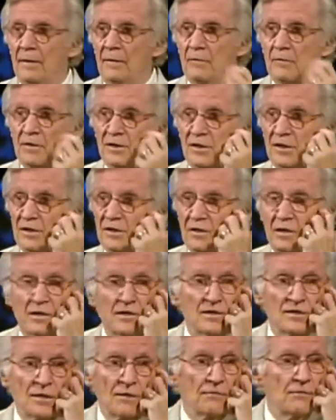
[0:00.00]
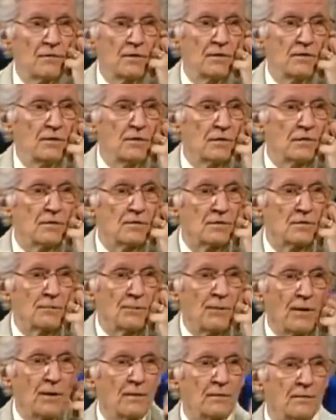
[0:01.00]
who was 60 to 70 years
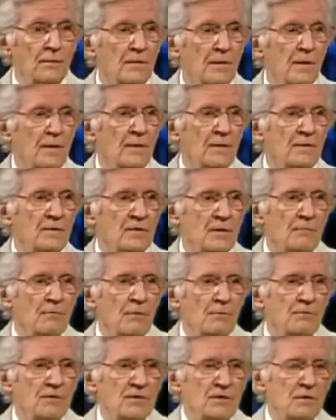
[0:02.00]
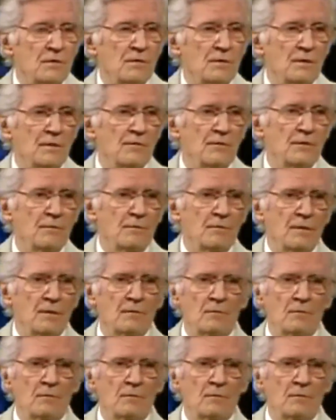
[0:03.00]
apart, and some of them are still living.